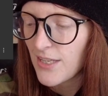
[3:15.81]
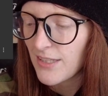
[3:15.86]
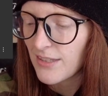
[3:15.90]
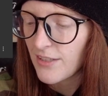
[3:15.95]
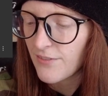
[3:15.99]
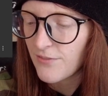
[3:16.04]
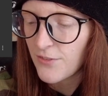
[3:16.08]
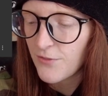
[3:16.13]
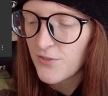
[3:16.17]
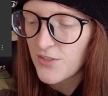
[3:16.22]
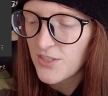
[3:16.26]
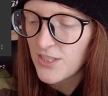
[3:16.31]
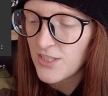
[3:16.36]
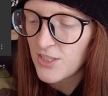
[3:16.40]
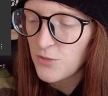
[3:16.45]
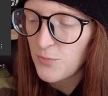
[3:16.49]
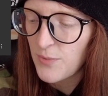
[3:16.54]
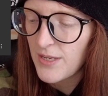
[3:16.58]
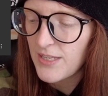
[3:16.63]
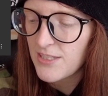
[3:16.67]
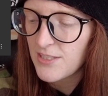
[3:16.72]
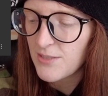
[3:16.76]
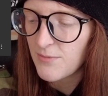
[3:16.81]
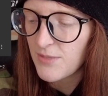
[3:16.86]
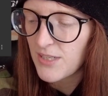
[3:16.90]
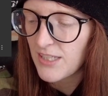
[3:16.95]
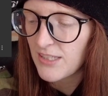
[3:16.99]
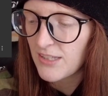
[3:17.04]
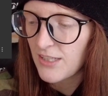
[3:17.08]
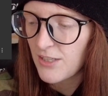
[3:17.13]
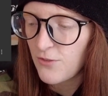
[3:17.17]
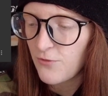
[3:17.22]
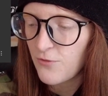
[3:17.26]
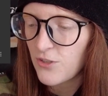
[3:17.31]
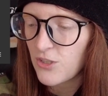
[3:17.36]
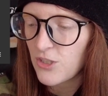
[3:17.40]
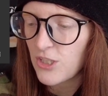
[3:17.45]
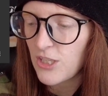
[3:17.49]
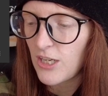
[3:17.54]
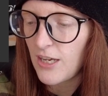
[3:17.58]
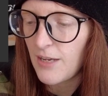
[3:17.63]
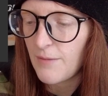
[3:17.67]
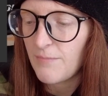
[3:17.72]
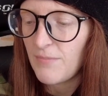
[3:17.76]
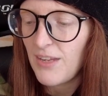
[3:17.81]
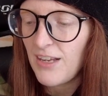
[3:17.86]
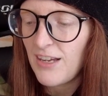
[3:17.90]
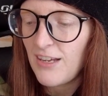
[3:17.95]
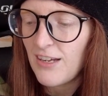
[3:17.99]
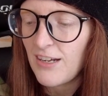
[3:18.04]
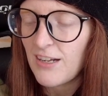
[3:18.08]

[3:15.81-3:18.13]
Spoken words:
I'd love to visit Japan someday. Thank you for your time.